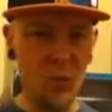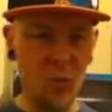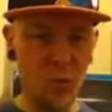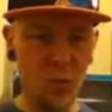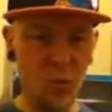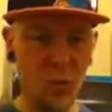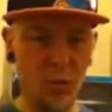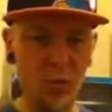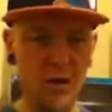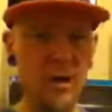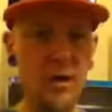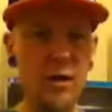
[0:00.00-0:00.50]

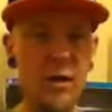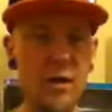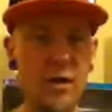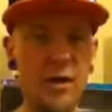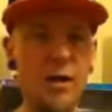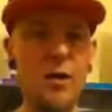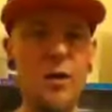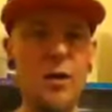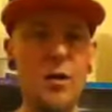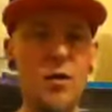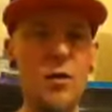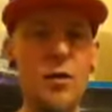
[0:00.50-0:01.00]
would
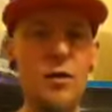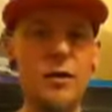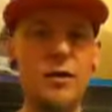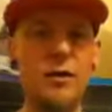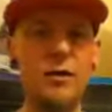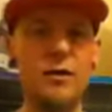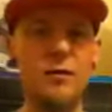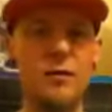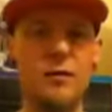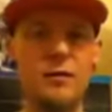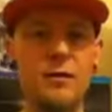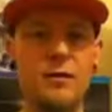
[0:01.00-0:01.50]

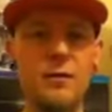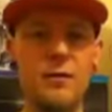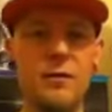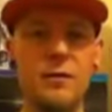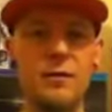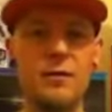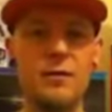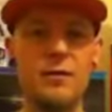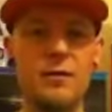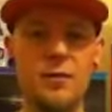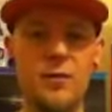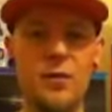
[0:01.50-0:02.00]
like
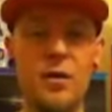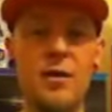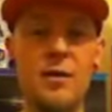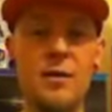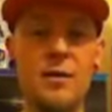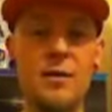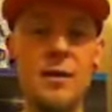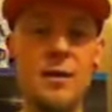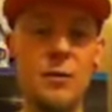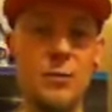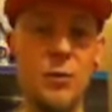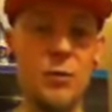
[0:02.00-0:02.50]
the
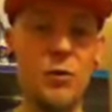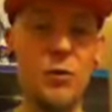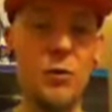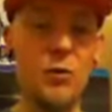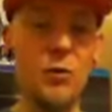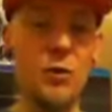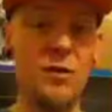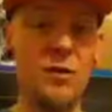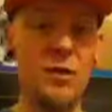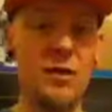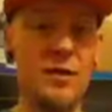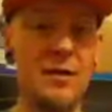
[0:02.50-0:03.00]
box set with
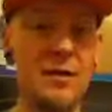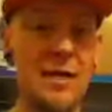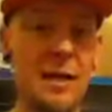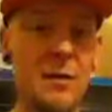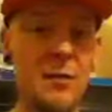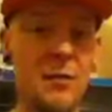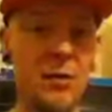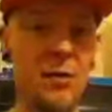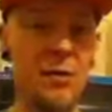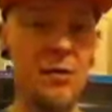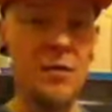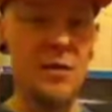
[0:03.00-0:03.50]
all of these
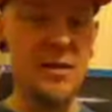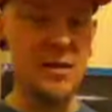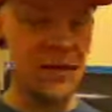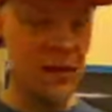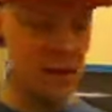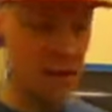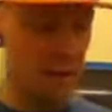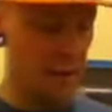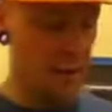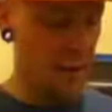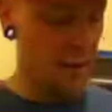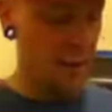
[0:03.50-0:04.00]
gamer guides
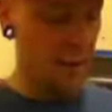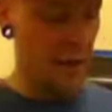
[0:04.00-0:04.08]
in,